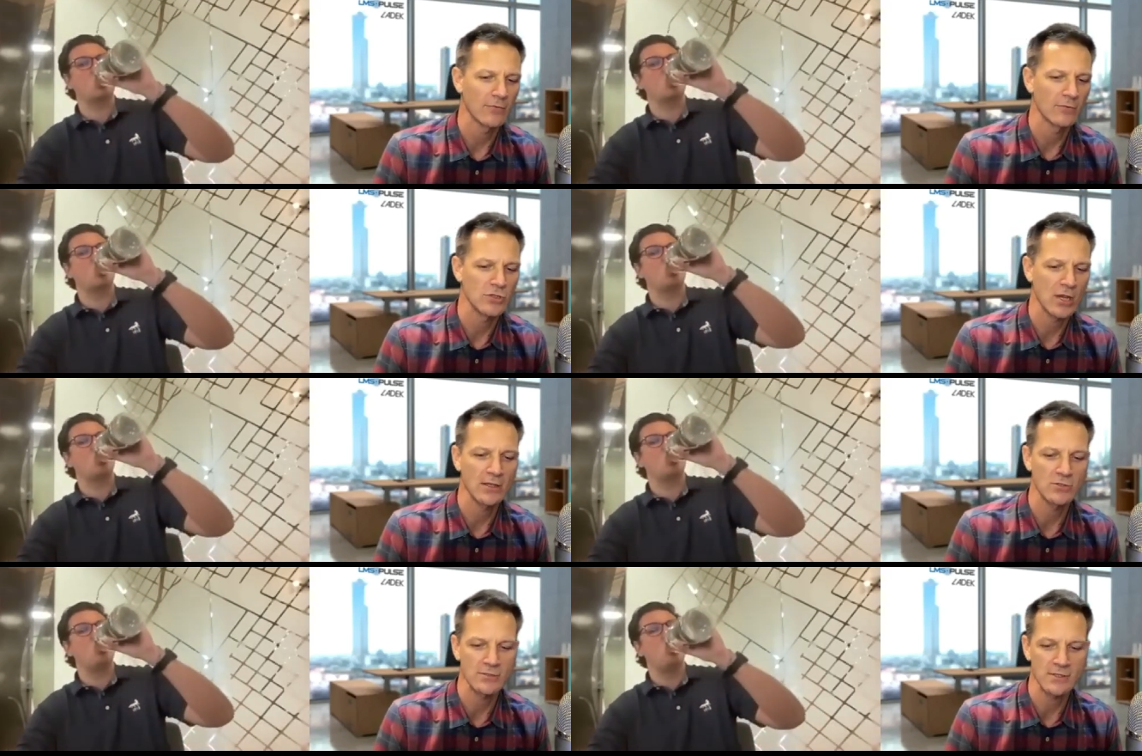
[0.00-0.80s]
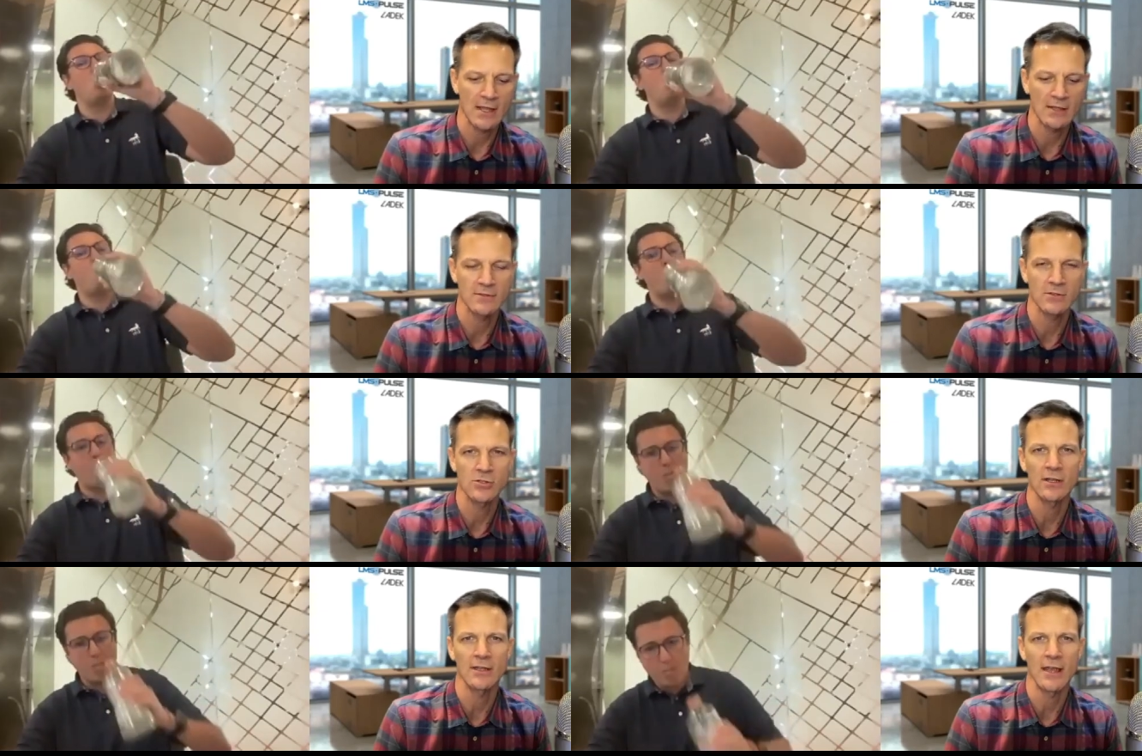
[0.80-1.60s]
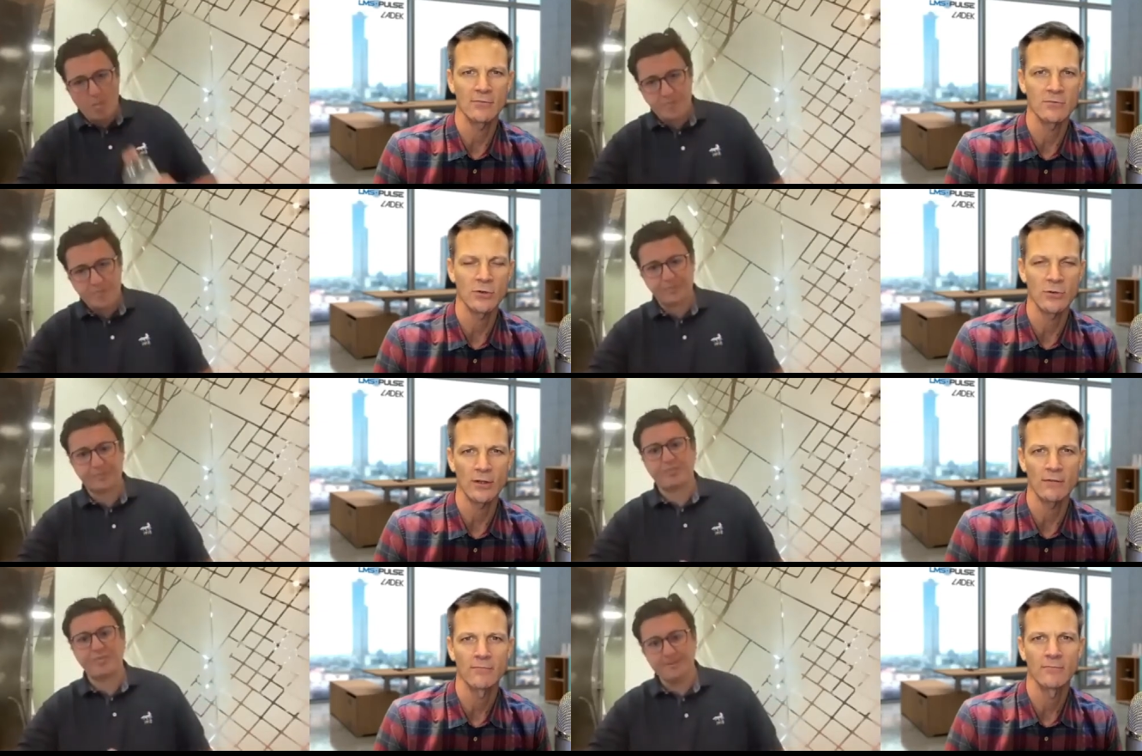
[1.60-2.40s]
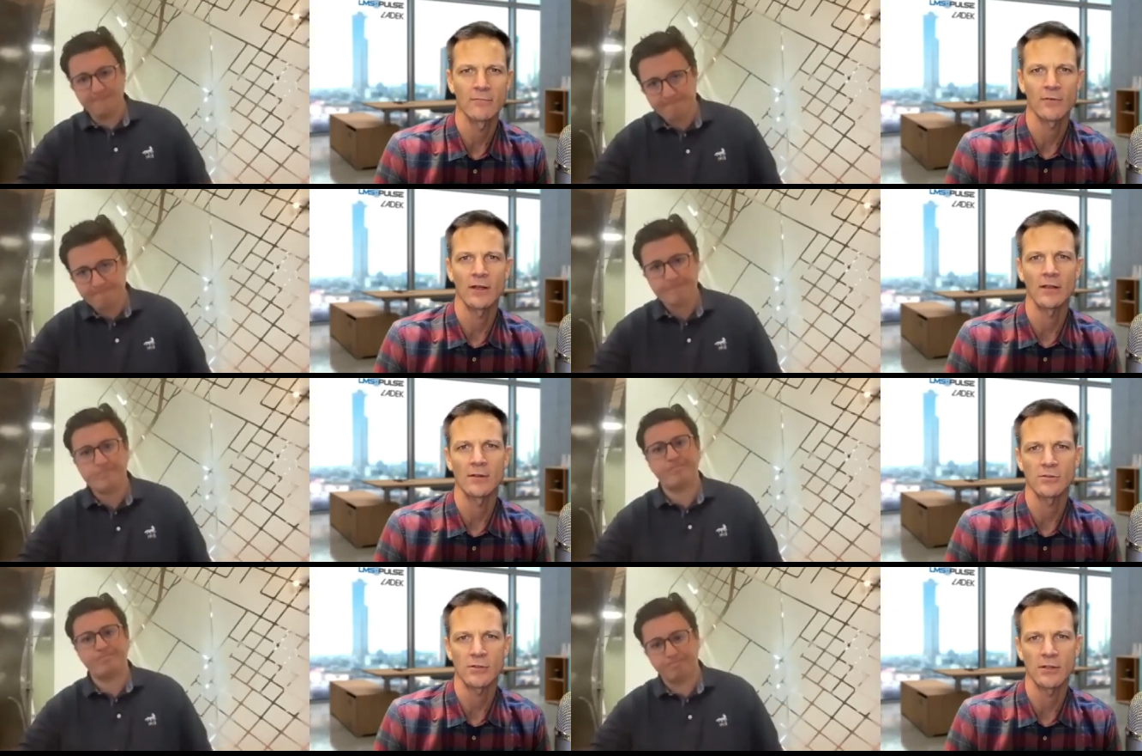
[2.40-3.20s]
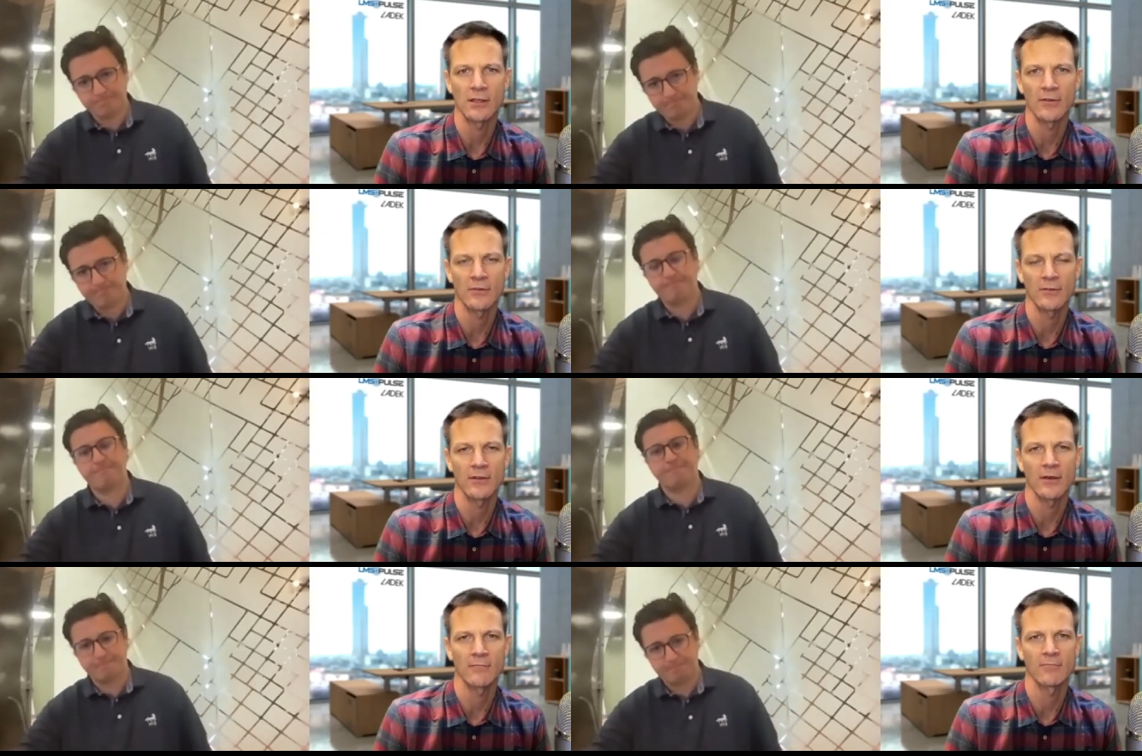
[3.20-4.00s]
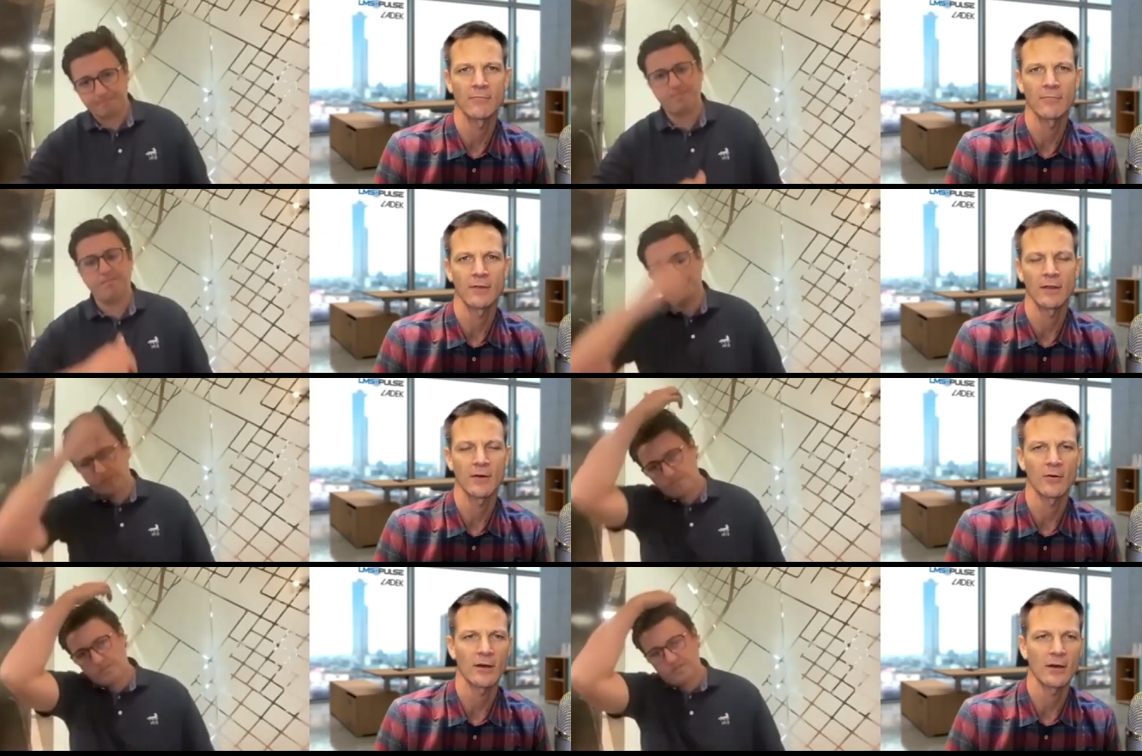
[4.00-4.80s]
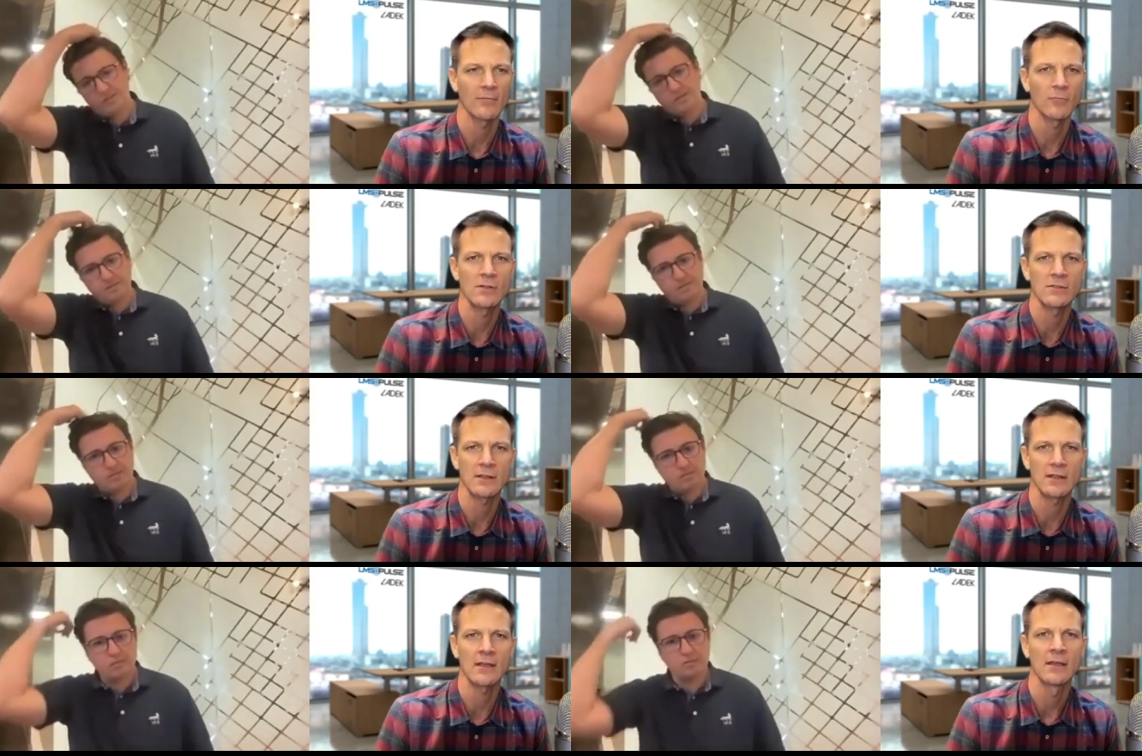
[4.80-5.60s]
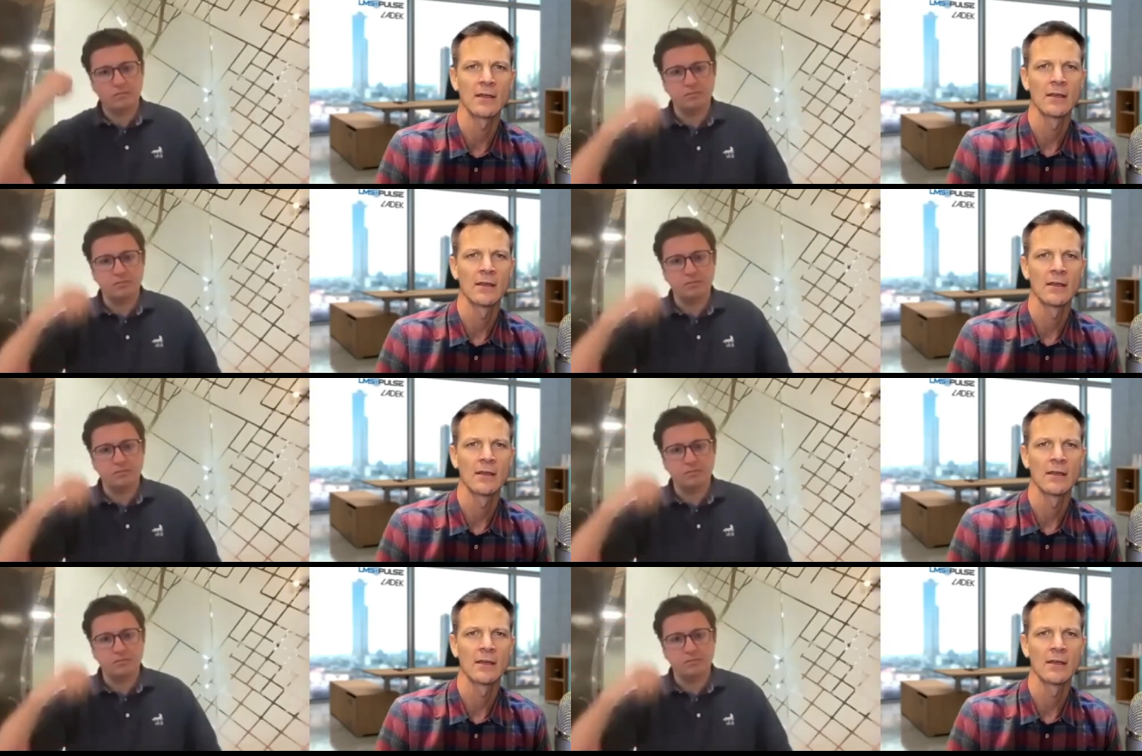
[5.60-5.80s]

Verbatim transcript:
Speaker 1: China just announced they're shutting down tutoring for English, at least, um, you know, uh, recently,